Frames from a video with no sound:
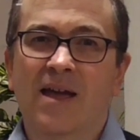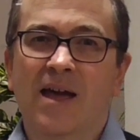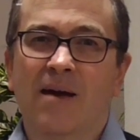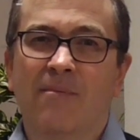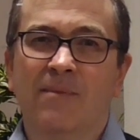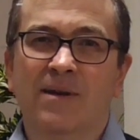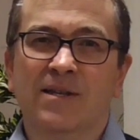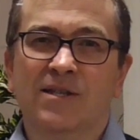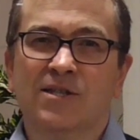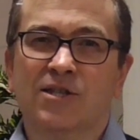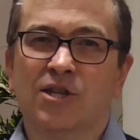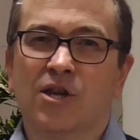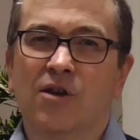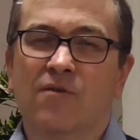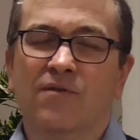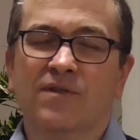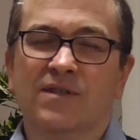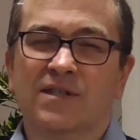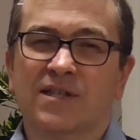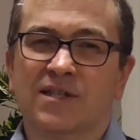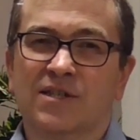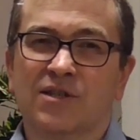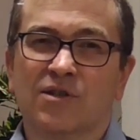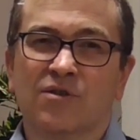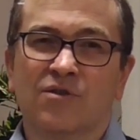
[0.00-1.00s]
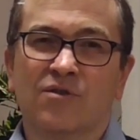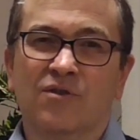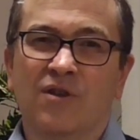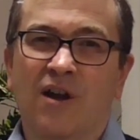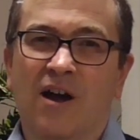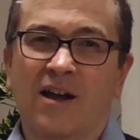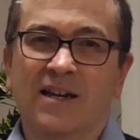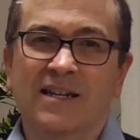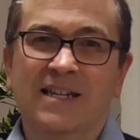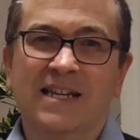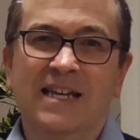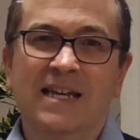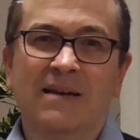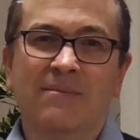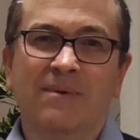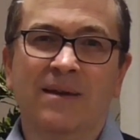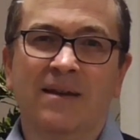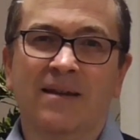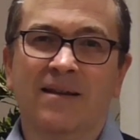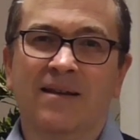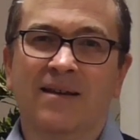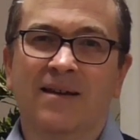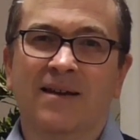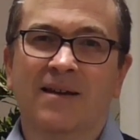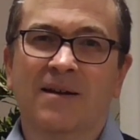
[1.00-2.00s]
I mean, service is a good idea, but